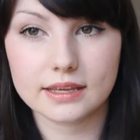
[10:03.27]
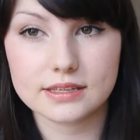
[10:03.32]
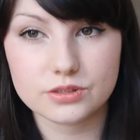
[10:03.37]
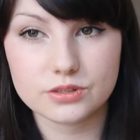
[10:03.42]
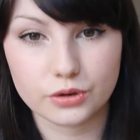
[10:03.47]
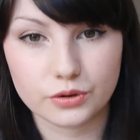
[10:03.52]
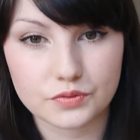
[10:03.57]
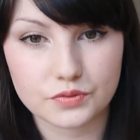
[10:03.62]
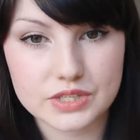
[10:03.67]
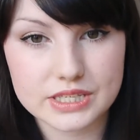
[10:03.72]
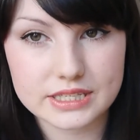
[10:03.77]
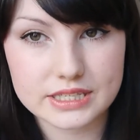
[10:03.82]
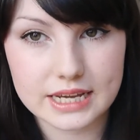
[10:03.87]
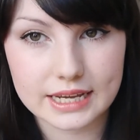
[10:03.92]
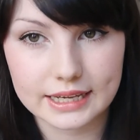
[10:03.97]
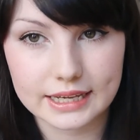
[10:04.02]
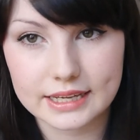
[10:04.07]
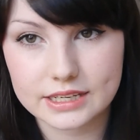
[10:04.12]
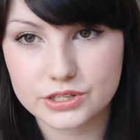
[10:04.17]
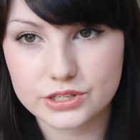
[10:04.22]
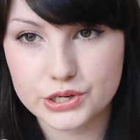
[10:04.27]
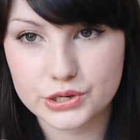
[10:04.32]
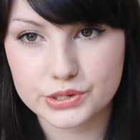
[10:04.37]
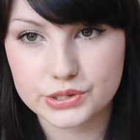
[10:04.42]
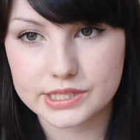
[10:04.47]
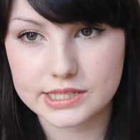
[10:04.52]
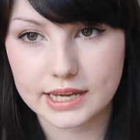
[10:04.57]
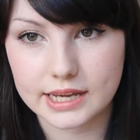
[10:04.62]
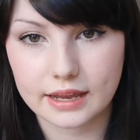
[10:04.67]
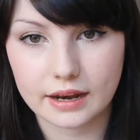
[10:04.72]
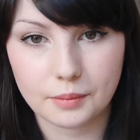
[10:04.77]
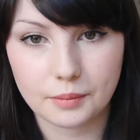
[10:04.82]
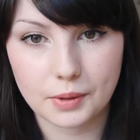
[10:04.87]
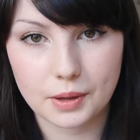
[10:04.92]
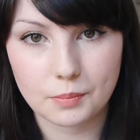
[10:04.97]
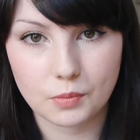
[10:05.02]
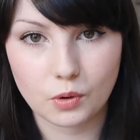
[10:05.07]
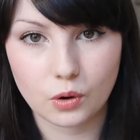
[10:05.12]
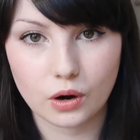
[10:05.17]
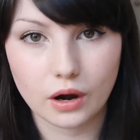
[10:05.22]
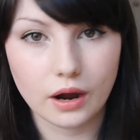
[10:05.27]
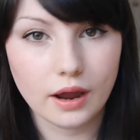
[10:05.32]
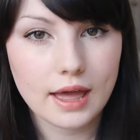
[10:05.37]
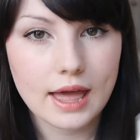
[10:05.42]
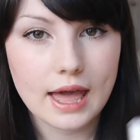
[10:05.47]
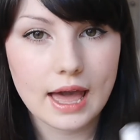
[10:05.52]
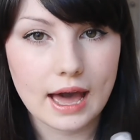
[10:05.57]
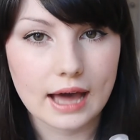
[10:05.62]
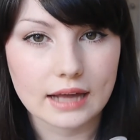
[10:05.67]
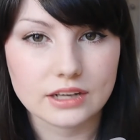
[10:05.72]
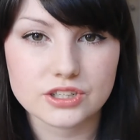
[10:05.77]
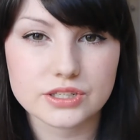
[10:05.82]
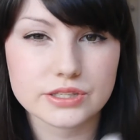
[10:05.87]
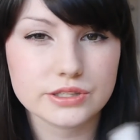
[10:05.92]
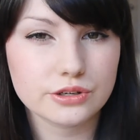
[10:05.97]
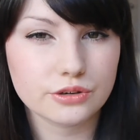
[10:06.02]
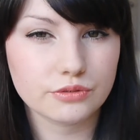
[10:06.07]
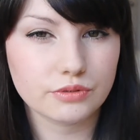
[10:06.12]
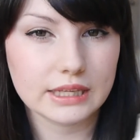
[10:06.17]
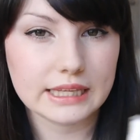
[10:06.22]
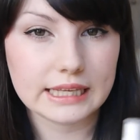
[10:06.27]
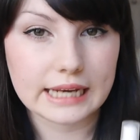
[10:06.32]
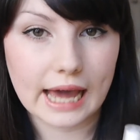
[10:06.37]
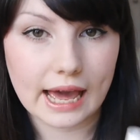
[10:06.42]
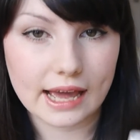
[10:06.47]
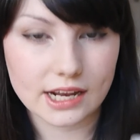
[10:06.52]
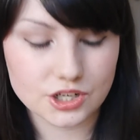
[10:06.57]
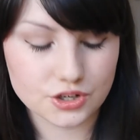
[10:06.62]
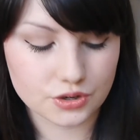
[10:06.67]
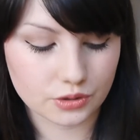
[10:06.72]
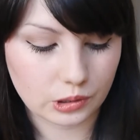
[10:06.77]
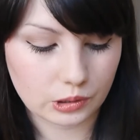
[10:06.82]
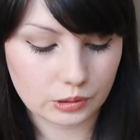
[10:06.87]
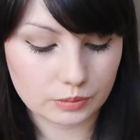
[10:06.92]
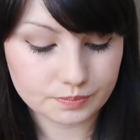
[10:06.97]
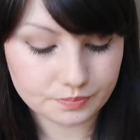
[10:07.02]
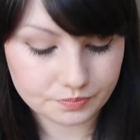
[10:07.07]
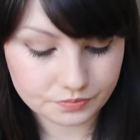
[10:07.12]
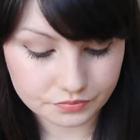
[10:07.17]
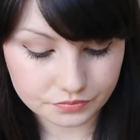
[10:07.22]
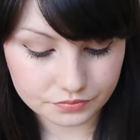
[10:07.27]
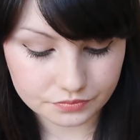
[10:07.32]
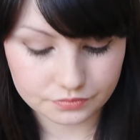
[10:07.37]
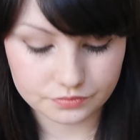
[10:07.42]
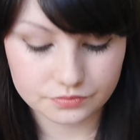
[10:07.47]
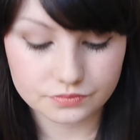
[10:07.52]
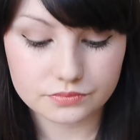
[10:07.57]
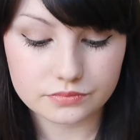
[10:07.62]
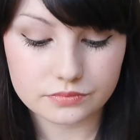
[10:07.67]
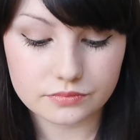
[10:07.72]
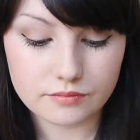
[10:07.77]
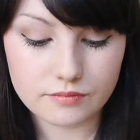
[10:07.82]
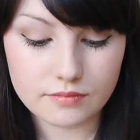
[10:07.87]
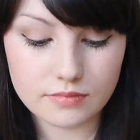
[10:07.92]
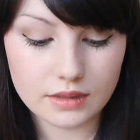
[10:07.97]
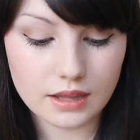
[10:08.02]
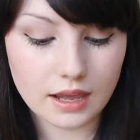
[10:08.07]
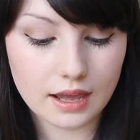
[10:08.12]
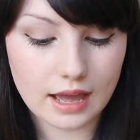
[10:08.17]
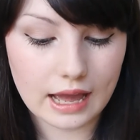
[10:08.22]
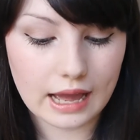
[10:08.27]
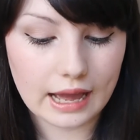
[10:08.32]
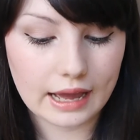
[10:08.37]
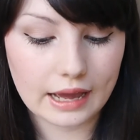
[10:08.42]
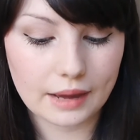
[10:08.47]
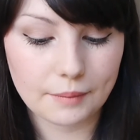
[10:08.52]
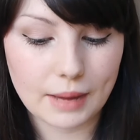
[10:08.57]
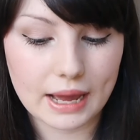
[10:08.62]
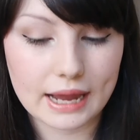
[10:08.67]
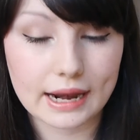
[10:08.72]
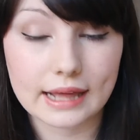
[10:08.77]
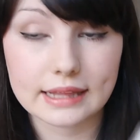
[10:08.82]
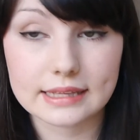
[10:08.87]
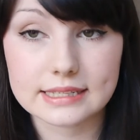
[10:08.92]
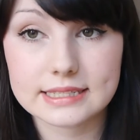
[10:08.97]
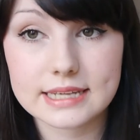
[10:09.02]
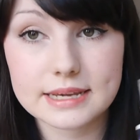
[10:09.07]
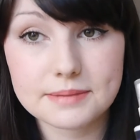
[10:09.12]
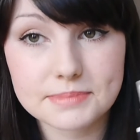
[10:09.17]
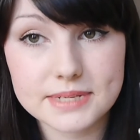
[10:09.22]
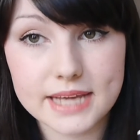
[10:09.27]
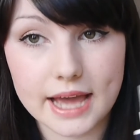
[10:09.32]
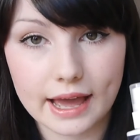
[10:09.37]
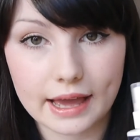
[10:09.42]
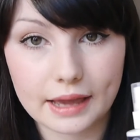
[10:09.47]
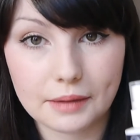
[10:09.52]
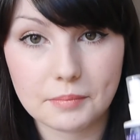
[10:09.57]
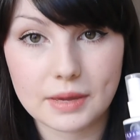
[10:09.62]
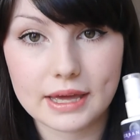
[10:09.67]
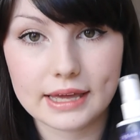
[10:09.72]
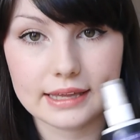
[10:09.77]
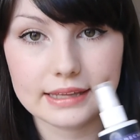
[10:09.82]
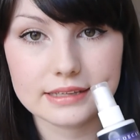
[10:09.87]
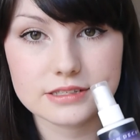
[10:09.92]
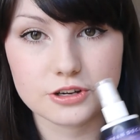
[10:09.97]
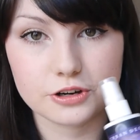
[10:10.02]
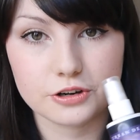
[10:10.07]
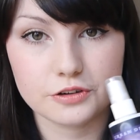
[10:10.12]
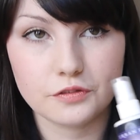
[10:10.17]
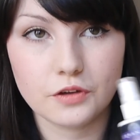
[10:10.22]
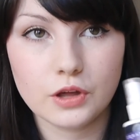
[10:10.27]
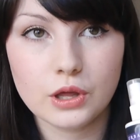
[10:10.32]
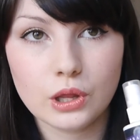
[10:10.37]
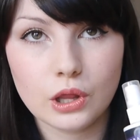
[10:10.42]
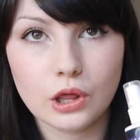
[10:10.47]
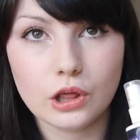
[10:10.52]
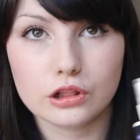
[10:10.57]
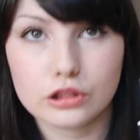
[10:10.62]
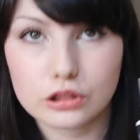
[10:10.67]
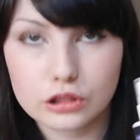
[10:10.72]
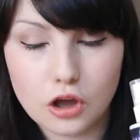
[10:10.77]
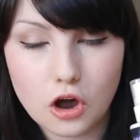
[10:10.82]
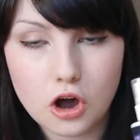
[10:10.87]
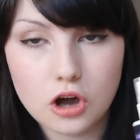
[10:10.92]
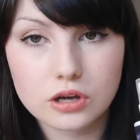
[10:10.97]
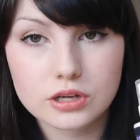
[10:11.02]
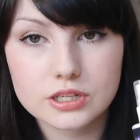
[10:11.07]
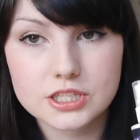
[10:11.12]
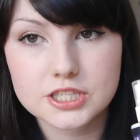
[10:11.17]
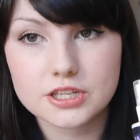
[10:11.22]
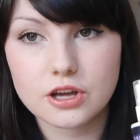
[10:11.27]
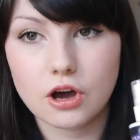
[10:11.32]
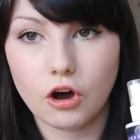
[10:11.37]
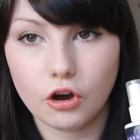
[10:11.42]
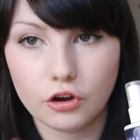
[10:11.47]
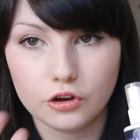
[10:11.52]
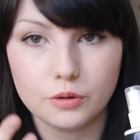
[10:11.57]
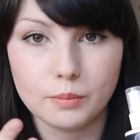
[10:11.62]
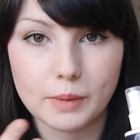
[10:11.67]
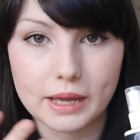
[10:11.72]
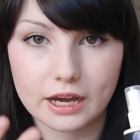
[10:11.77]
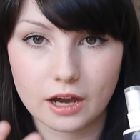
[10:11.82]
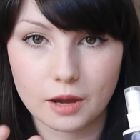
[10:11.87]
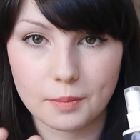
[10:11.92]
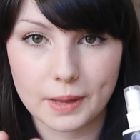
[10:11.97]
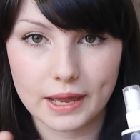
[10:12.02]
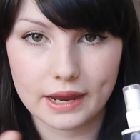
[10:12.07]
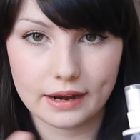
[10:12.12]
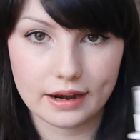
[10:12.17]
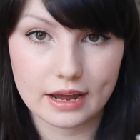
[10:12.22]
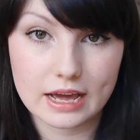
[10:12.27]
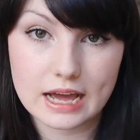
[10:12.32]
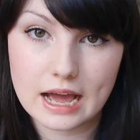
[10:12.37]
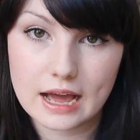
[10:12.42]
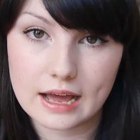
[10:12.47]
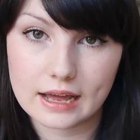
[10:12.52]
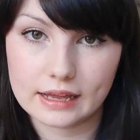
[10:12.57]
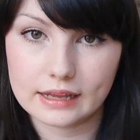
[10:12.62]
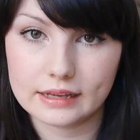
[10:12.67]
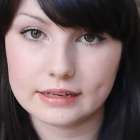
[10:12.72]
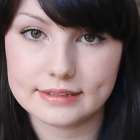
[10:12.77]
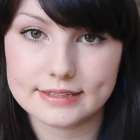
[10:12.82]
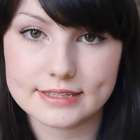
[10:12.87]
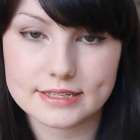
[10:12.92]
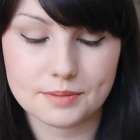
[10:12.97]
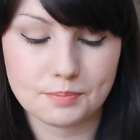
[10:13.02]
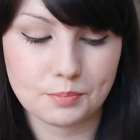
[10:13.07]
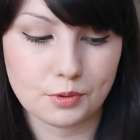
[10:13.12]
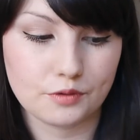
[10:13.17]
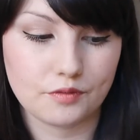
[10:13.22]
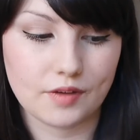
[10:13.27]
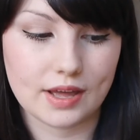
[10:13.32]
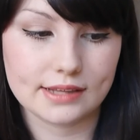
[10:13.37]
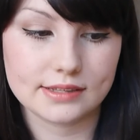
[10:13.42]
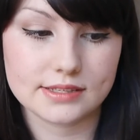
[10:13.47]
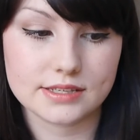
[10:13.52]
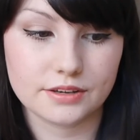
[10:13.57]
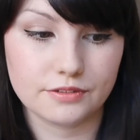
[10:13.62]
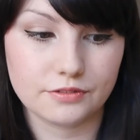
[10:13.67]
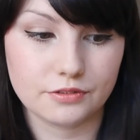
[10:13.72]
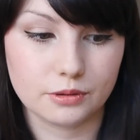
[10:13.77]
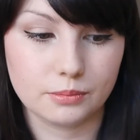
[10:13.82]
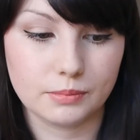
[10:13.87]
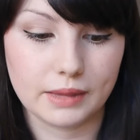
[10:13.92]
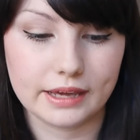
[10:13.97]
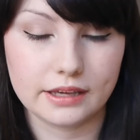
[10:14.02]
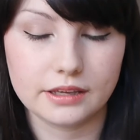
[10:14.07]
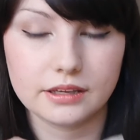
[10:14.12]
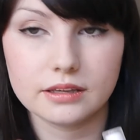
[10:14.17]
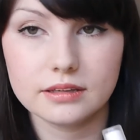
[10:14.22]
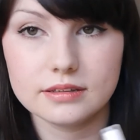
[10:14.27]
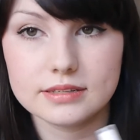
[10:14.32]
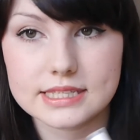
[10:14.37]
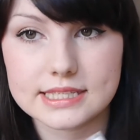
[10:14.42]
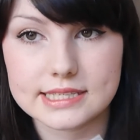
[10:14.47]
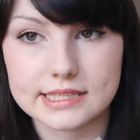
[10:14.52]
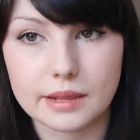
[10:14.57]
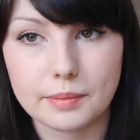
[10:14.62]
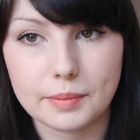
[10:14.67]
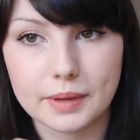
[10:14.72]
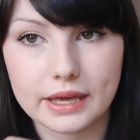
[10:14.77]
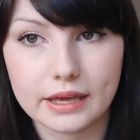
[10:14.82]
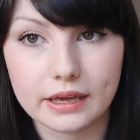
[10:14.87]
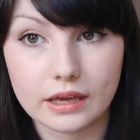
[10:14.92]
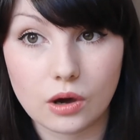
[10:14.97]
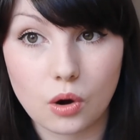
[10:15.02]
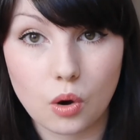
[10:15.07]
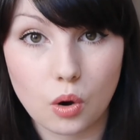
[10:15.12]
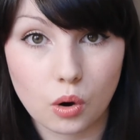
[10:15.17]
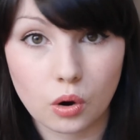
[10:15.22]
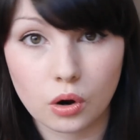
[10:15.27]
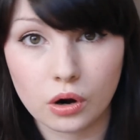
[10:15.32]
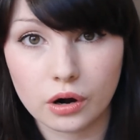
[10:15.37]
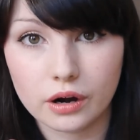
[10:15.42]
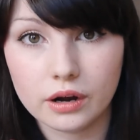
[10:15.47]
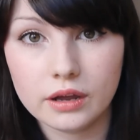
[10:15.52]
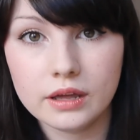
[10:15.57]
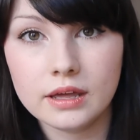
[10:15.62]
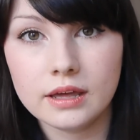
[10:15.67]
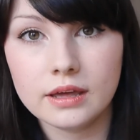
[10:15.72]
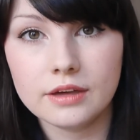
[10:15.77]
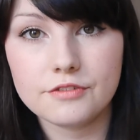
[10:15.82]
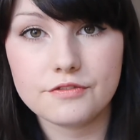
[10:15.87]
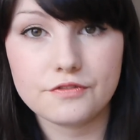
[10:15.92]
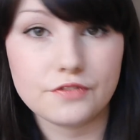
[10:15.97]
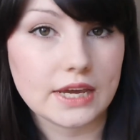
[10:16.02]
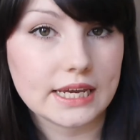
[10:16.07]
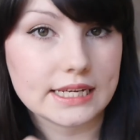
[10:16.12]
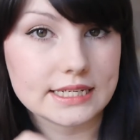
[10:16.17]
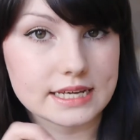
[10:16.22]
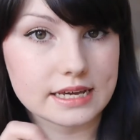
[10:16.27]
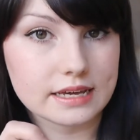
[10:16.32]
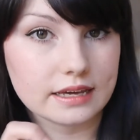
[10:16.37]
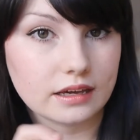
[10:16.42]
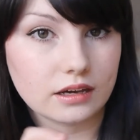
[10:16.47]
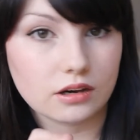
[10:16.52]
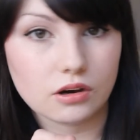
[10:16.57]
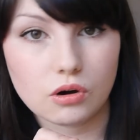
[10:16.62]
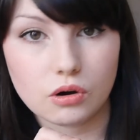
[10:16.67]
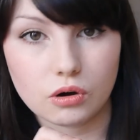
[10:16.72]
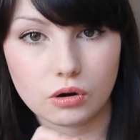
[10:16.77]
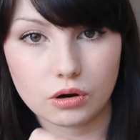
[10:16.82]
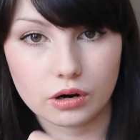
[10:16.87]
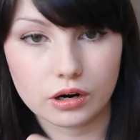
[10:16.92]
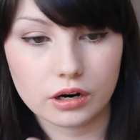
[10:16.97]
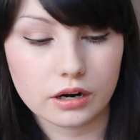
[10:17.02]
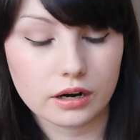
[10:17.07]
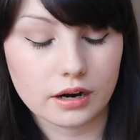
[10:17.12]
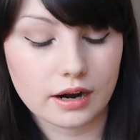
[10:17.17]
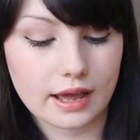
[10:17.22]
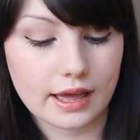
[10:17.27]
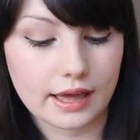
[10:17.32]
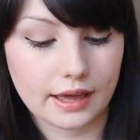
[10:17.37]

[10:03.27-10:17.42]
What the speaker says: it sort of sink into your skin a bit more and just look really natural. And at the same time it sort of locks all your makeup in and prevents it from like slipping or fading or